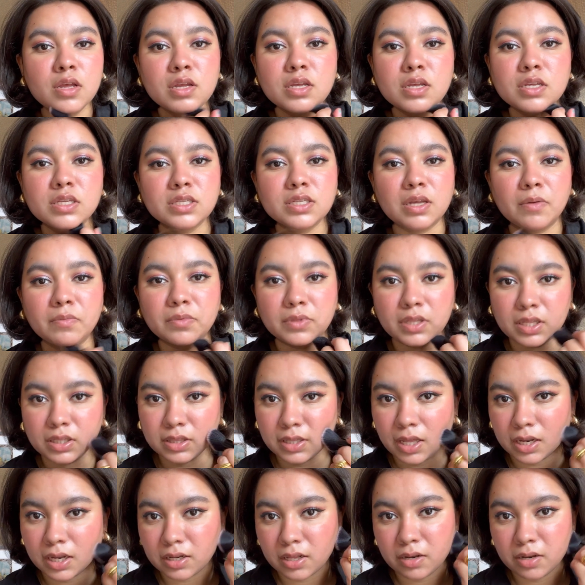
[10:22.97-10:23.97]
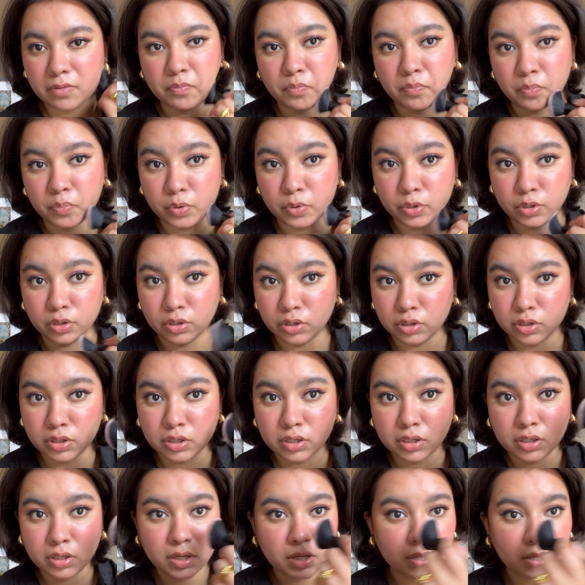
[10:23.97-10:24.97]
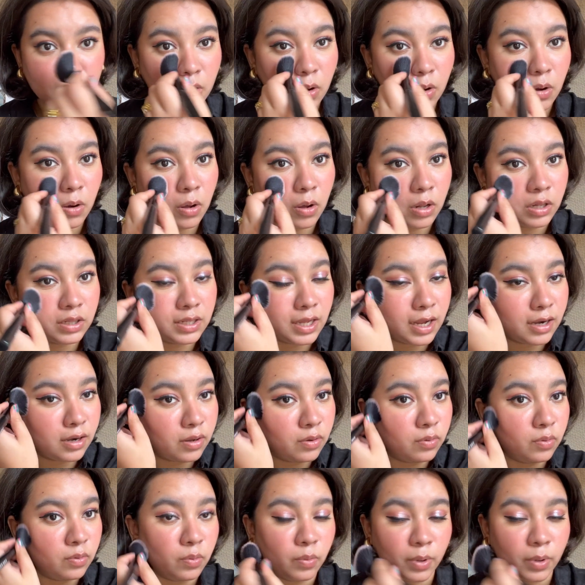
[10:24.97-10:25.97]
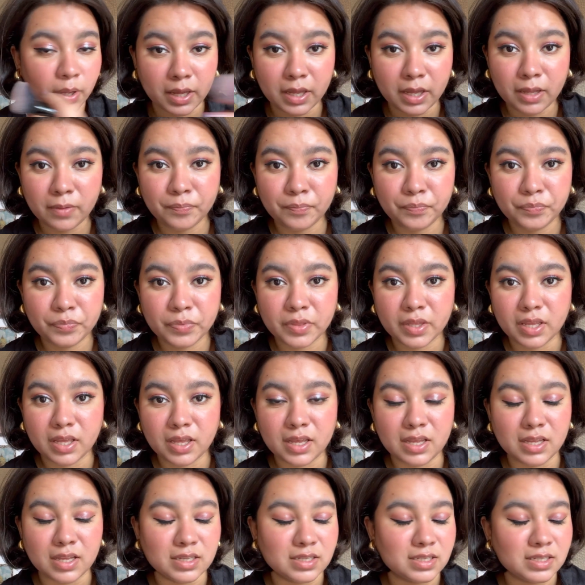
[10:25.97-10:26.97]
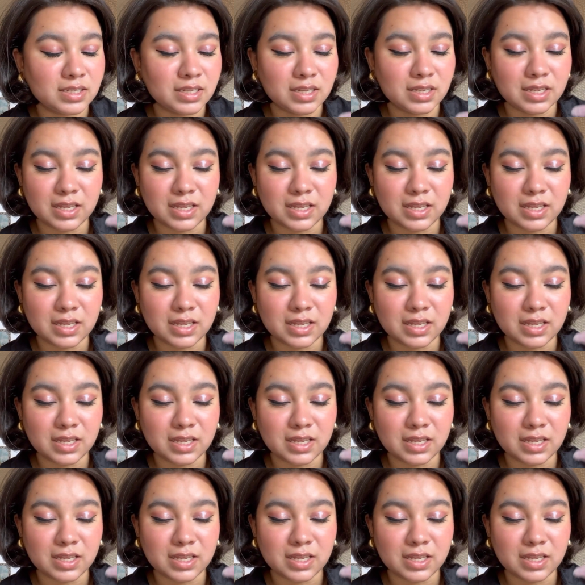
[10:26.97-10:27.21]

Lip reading: something that can blur all that away is